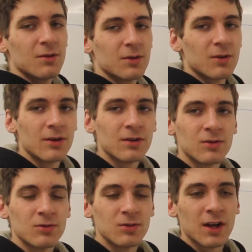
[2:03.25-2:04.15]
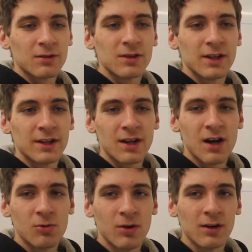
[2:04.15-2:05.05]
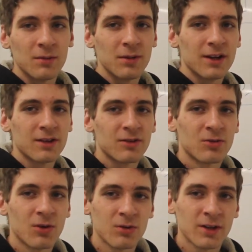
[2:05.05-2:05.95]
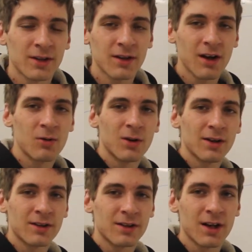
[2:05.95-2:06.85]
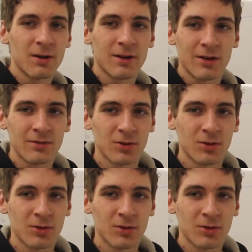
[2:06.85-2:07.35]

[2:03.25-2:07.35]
we're going to calculate how well the plant has grown and how well it can carry out